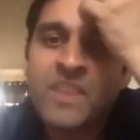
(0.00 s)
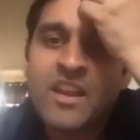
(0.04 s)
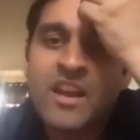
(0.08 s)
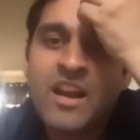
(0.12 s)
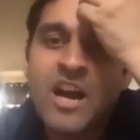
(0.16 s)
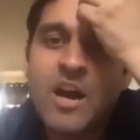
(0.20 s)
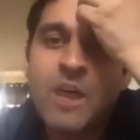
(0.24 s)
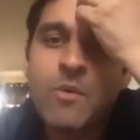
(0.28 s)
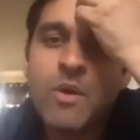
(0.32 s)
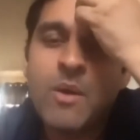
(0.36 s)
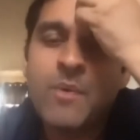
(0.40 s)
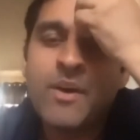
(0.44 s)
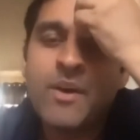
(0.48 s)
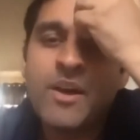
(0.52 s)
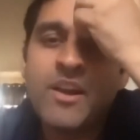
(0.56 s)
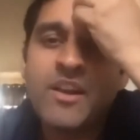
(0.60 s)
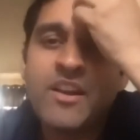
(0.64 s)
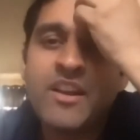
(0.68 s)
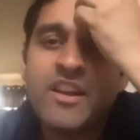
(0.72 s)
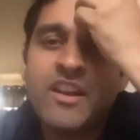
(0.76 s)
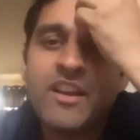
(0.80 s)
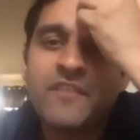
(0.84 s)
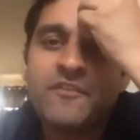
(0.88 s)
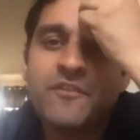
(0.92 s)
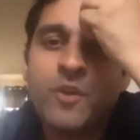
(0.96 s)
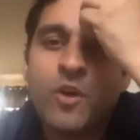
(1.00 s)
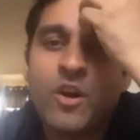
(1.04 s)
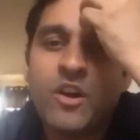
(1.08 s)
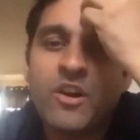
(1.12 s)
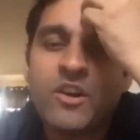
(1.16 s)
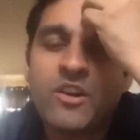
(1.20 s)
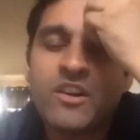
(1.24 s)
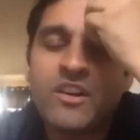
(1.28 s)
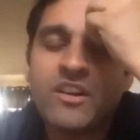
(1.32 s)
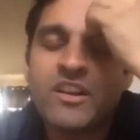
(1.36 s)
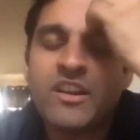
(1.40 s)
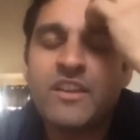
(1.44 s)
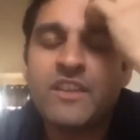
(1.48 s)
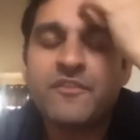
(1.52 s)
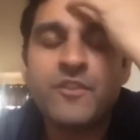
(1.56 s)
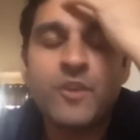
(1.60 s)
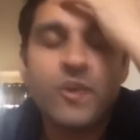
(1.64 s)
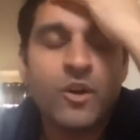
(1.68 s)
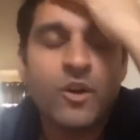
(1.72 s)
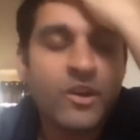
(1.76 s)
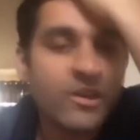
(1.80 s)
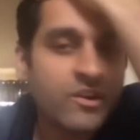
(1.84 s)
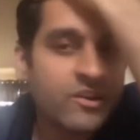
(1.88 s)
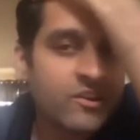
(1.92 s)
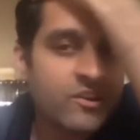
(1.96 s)
However, if
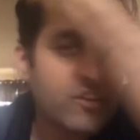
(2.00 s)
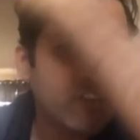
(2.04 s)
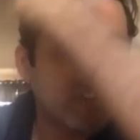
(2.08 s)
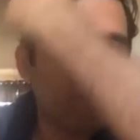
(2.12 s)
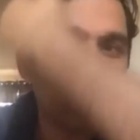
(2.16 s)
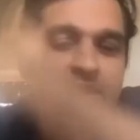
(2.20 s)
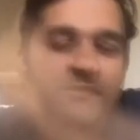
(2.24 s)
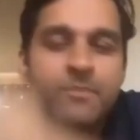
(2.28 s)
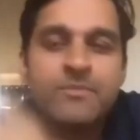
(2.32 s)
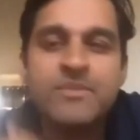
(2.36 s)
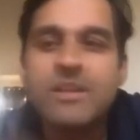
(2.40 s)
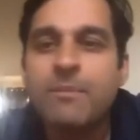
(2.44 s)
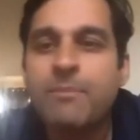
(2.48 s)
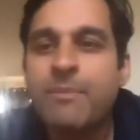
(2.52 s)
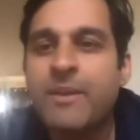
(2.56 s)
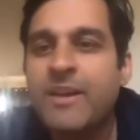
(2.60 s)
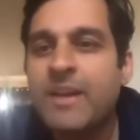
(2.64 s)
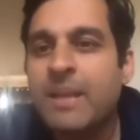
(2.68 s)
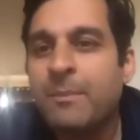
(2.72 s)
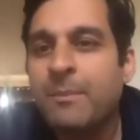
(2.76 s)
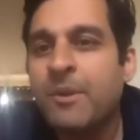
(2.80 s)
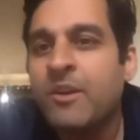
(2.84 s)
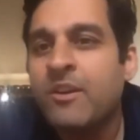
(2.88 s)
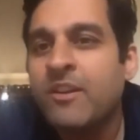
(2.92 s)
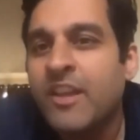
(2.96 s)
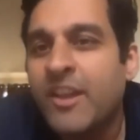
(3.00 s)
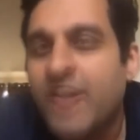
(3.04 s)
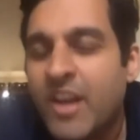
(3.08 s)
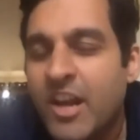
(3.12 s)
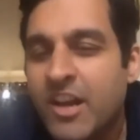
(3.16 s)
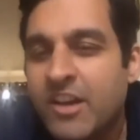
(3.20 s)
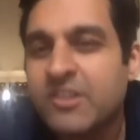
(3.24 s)
your systems are built up on Linux,